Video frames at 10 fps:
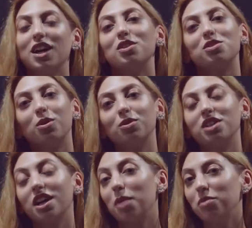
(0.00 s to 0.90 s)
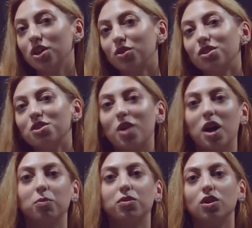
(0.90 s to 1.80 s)
So today I'm here to
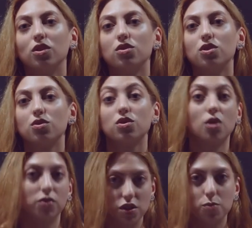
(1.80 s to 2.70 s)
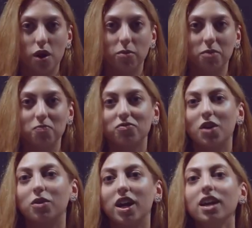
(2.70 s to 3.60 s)
help you to solve this problem,
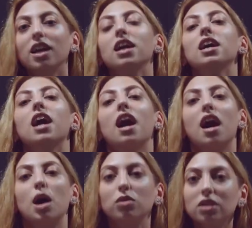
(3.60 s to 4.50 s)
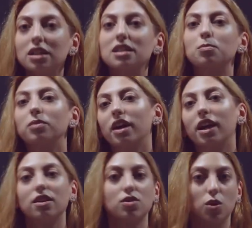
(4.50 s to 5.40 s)
okay? I will
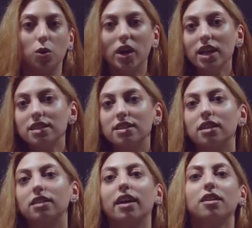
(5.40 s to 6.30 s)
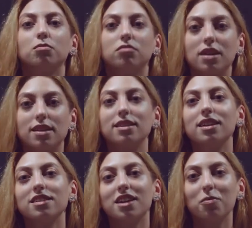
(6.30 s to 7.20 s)
explain as always, like as
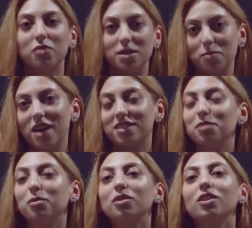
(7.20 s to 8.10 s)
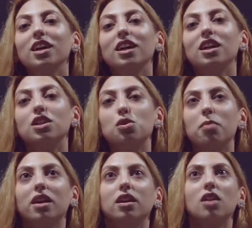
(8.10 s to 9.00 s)
easy as possible to
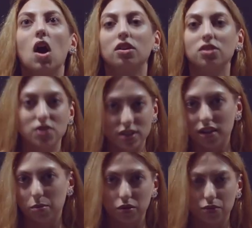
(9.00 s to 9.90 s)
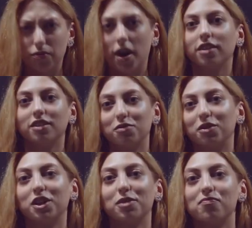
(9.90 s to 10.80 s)
make it understandable finally for
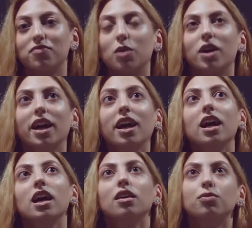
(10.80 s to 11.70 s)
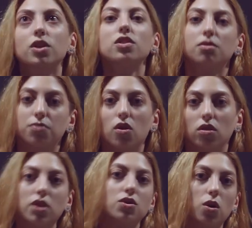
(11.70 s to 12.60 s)
you, okay? First of
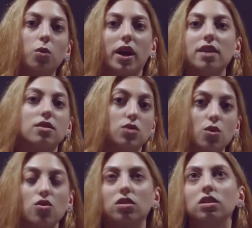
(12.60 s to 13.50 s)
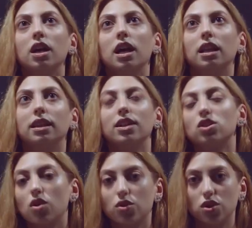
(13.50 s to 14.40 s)
all, as always, as usual, let's
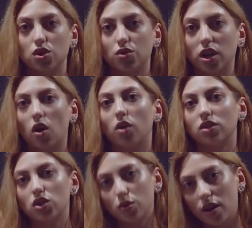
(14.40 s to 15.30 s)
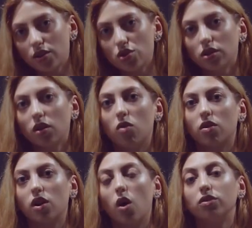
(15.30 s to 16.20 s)
concentrate on the structure
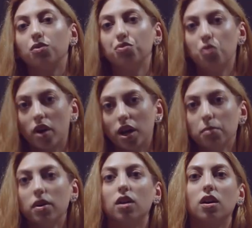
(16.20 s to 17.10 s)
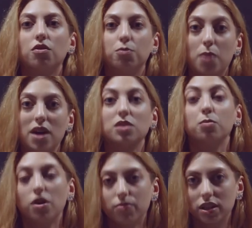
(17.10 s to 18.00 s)
or on the form of past
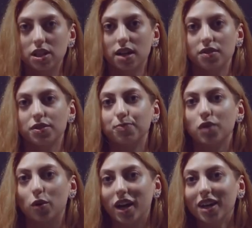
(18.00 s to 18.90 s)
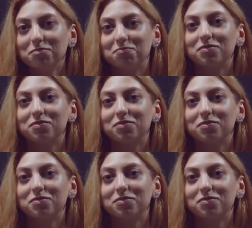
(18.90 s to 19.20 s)
perfect tense, okay?